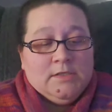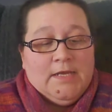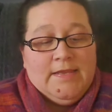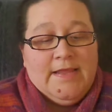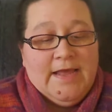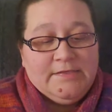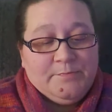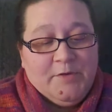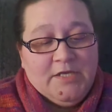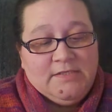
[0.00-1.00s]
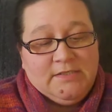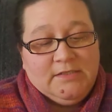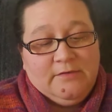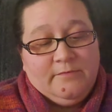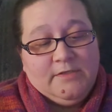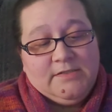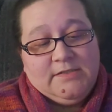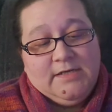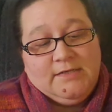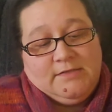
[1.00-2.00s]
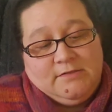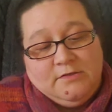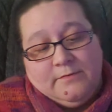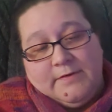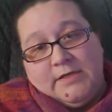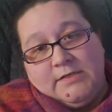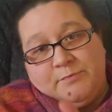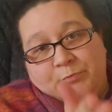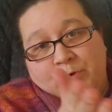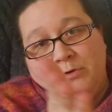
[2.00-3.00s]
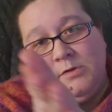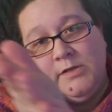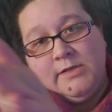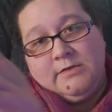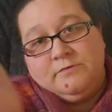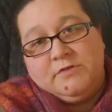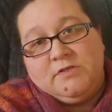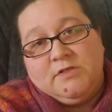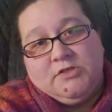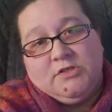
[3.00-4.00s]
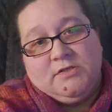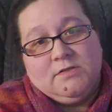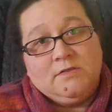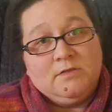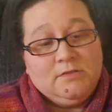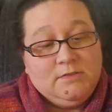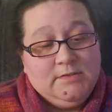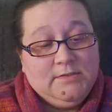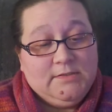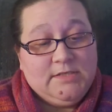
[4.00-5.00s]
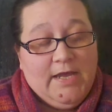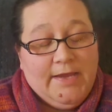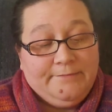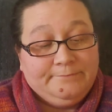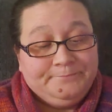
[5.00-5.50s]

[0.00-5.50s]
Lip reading: And that's basically what that's doing. It's pulling your stitches to the side.